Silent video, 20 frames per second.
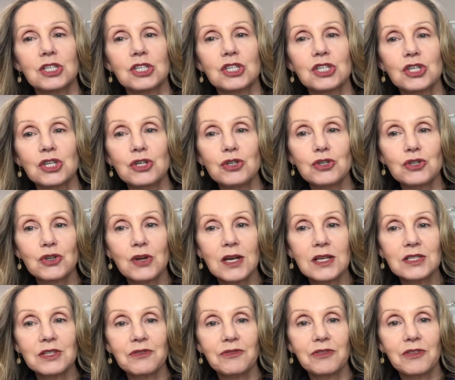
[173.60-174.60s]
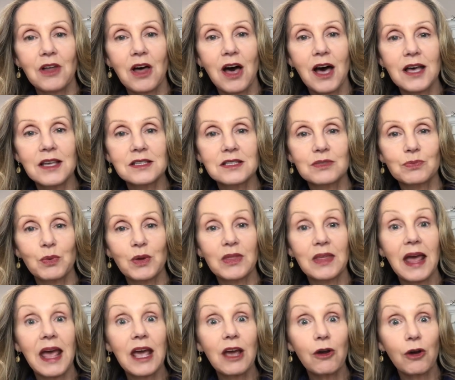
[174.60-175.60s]
two strands of floss
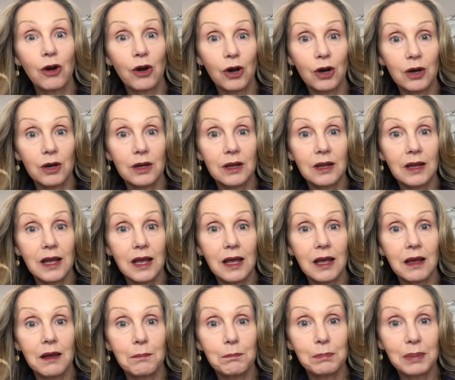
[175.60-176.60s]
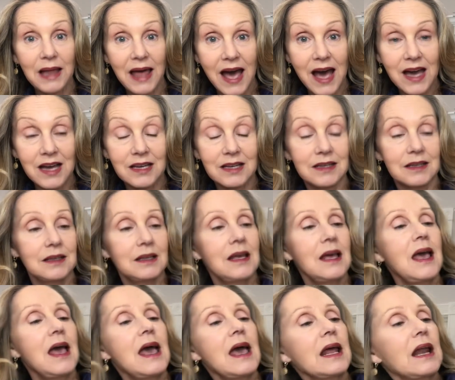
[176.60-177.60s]
with anchor black.
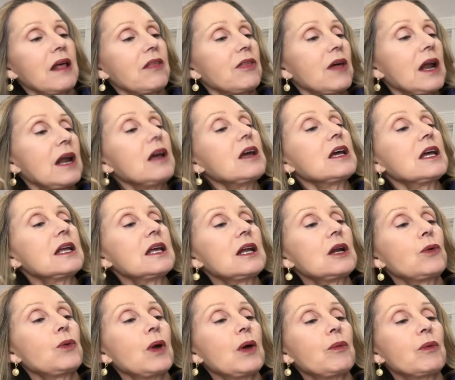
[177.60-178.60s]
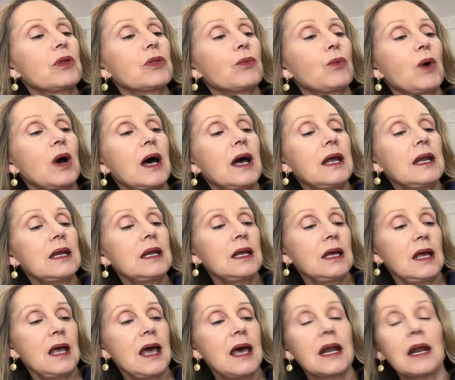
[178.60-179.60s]
And I thought I could get away with one,
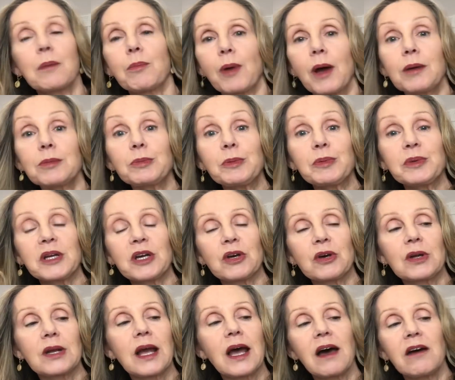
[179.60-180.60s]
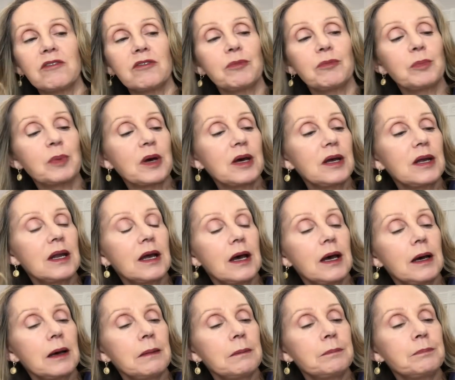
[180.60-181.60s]
and I probably could have, but
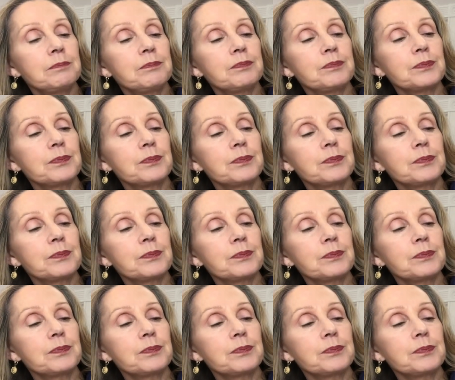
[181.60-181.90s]
um,